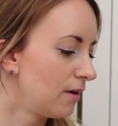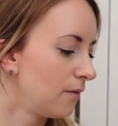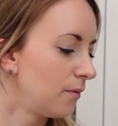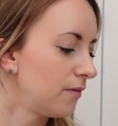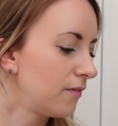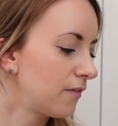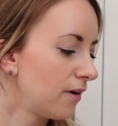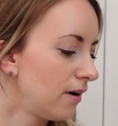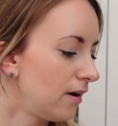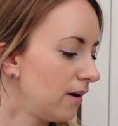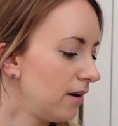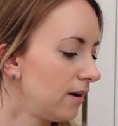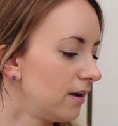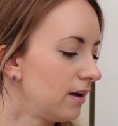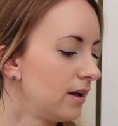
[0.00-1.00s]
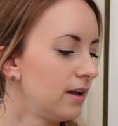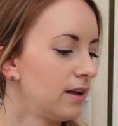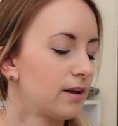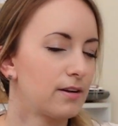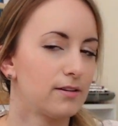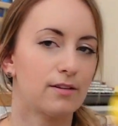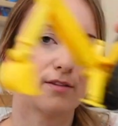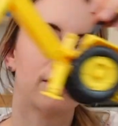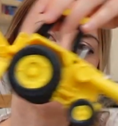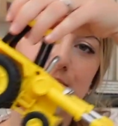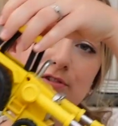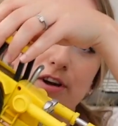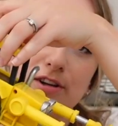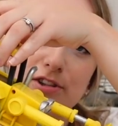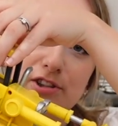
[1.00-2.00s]
We've got
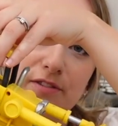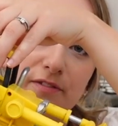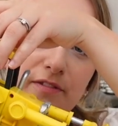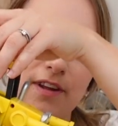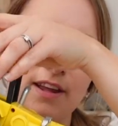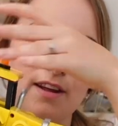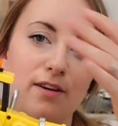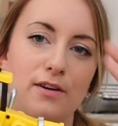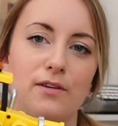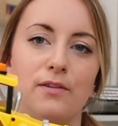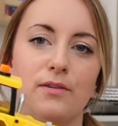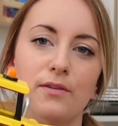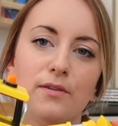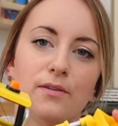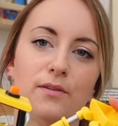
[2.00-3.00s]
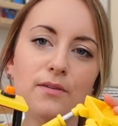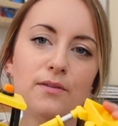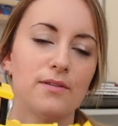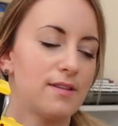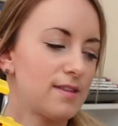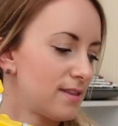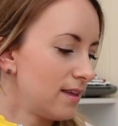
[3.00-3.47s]
construction vehicles.